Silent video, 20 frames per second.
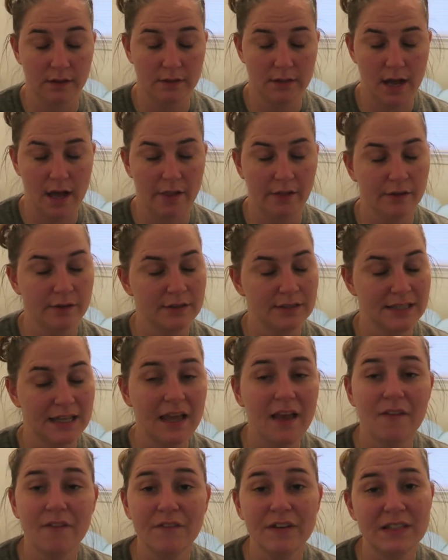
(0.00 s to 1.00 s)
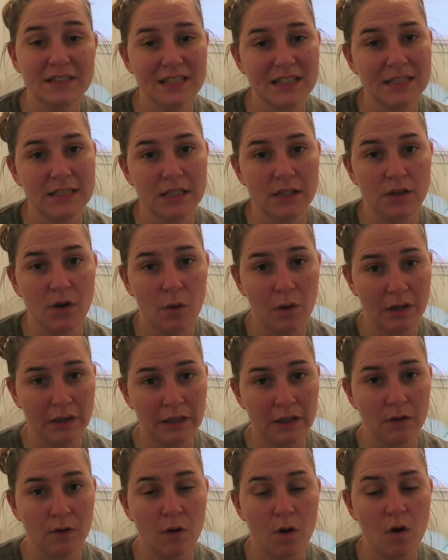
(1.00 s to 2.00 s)
toddlers, the infants, I did go a
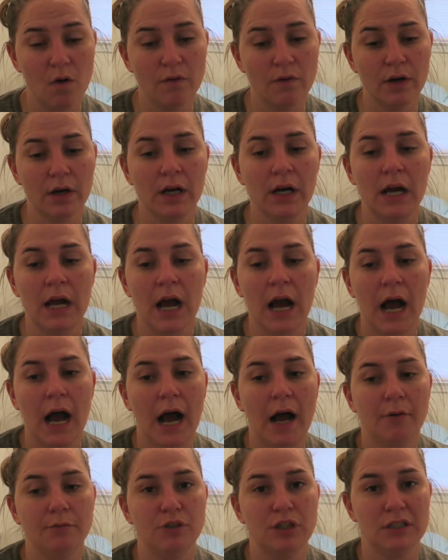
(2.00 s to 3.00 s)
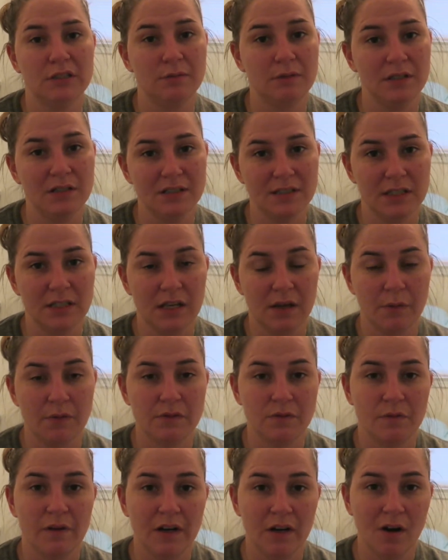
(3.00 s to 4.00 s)
little over just because like it
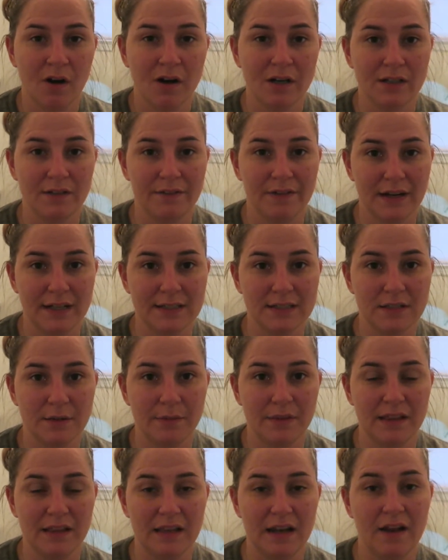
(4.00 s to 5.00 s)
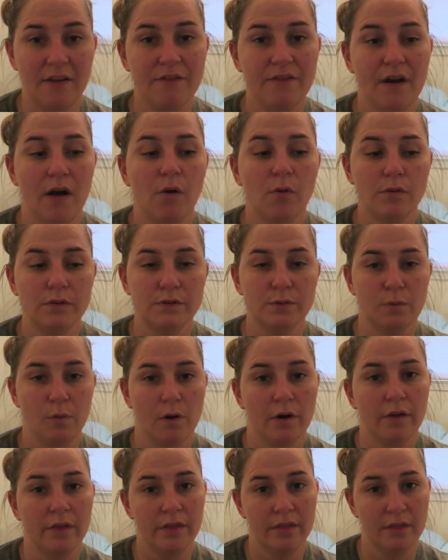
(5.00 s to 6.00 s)
was very hard to find something that I felt was
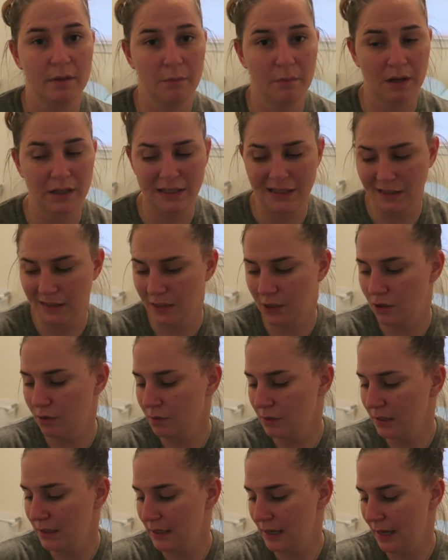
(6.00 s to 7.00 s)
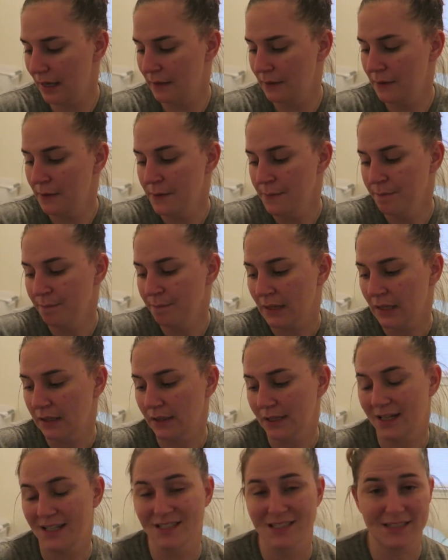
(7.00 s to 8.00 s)
worth the money. Like you could get
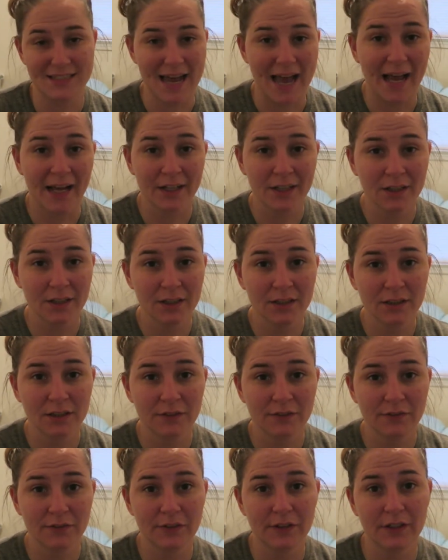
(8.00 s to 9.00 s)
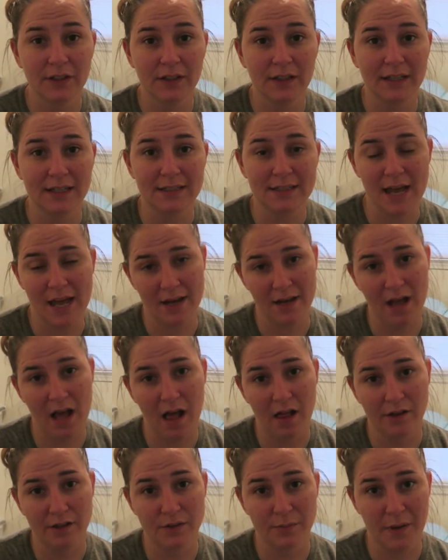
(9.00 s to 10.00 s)
like a stacker for like
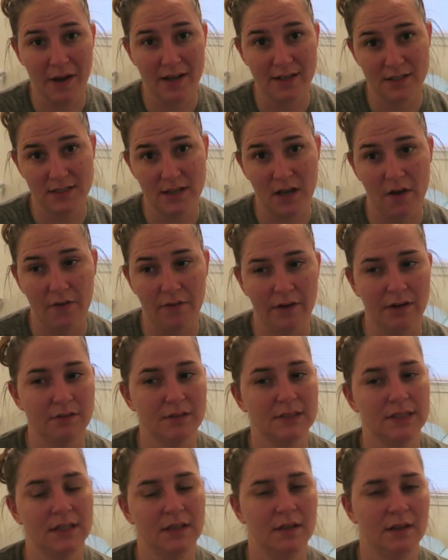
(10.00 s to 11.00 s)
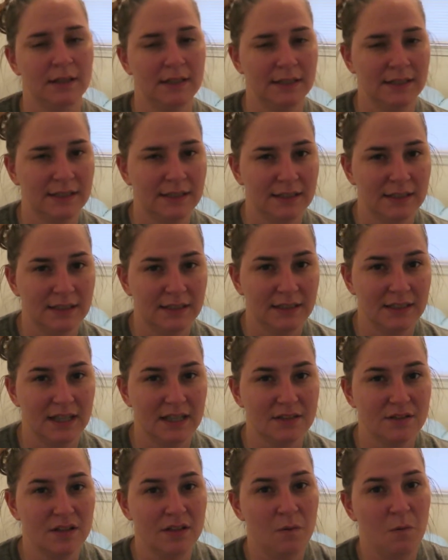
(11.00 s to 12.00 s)
$10 by itself, and I was like,
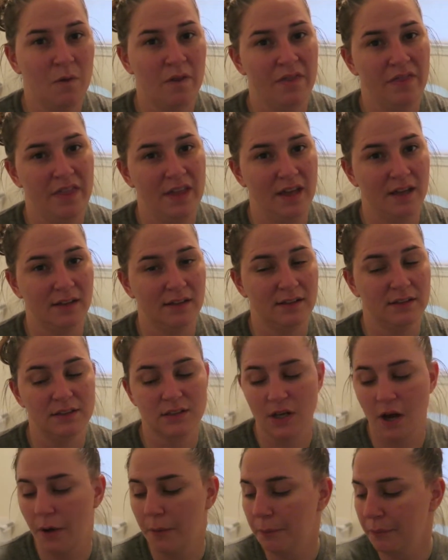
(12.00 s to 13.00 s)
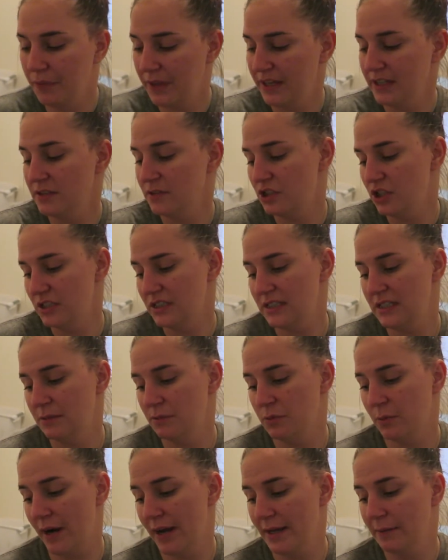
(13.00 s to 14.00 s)
that's only one thing. So this just
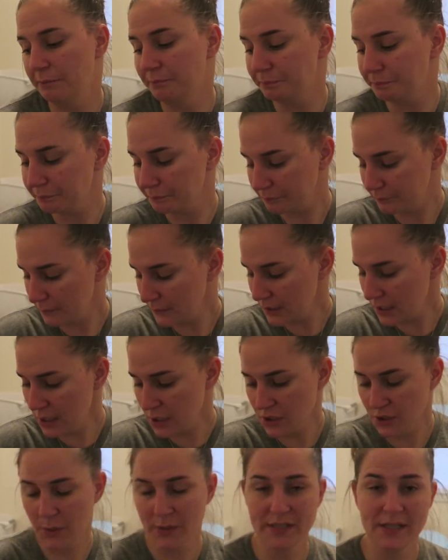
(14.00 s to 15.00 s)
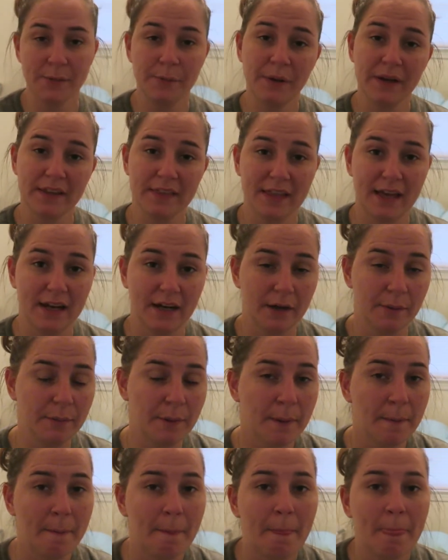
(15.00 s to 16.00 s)
seemed right, so I did pick that up.
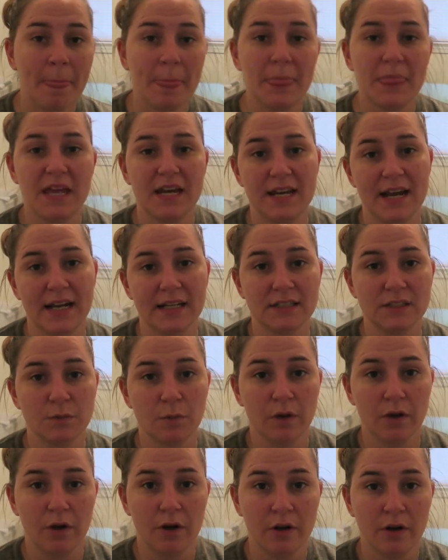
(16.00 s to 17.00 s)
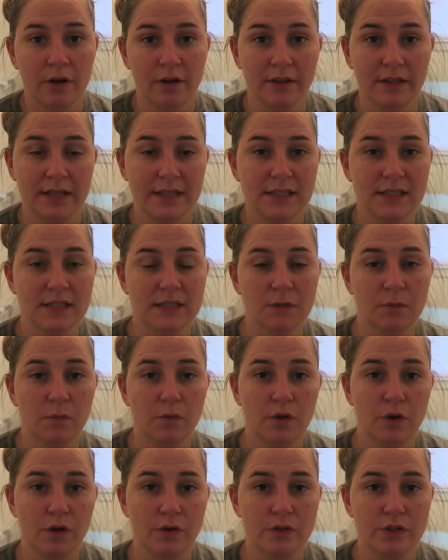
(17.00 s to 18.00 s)
The next one on our list
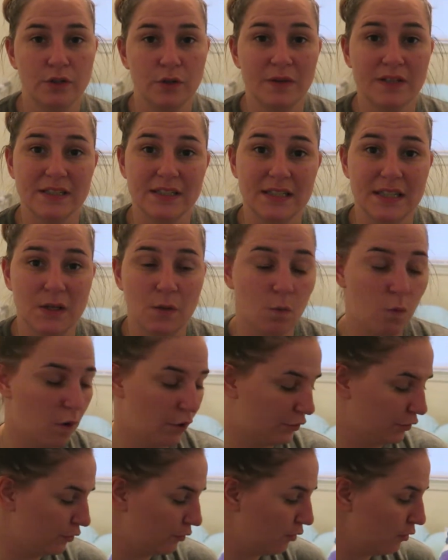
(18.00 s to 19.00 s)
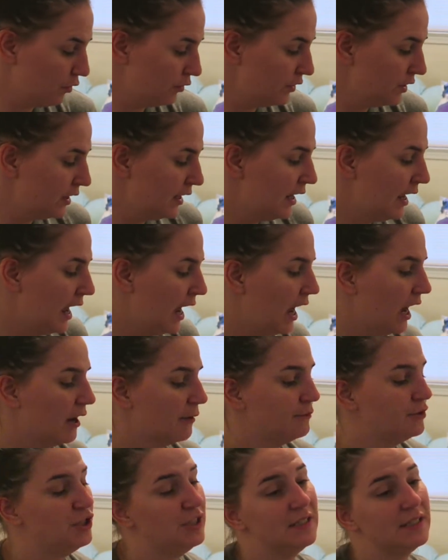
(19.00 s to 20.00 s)
we'll go to is the 1-year-old.
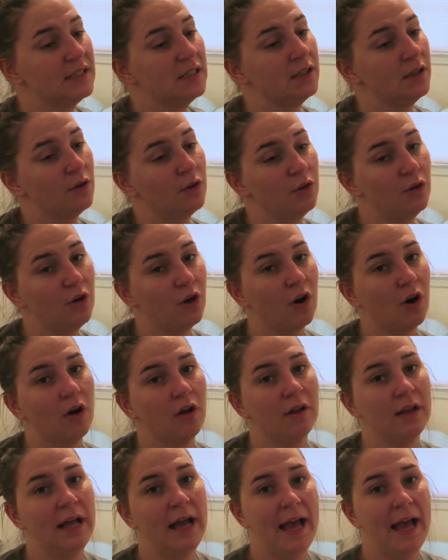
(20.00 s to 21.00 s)
She's a little girl,